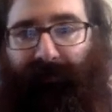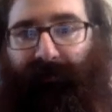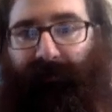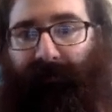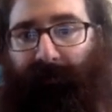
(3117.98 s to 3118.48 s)

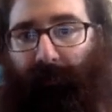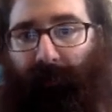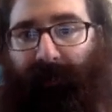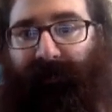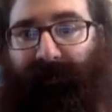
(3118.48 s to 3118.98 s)
it, here
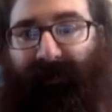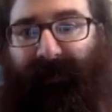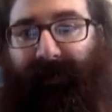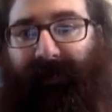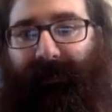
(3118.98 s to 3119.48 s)
I did it.
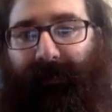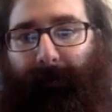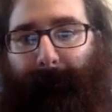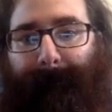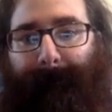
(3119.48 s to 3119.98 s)

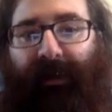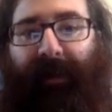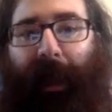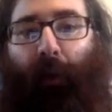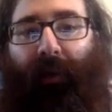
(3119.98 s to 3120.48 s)
But
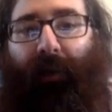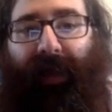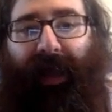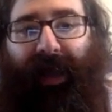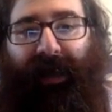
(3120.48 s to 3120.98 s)
now what I
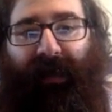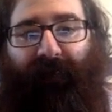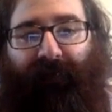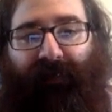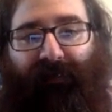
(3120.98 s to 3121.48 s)

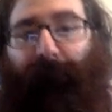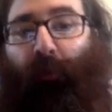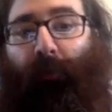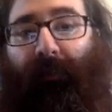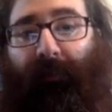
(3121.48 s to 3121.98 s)
have is a
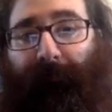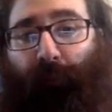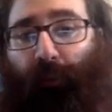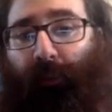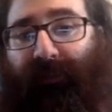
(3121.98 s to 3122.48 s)
formula
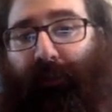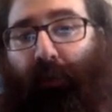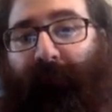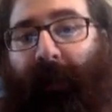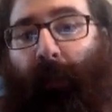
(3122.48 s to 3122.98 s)
for it. So
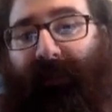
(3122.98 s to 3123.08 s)
if I want to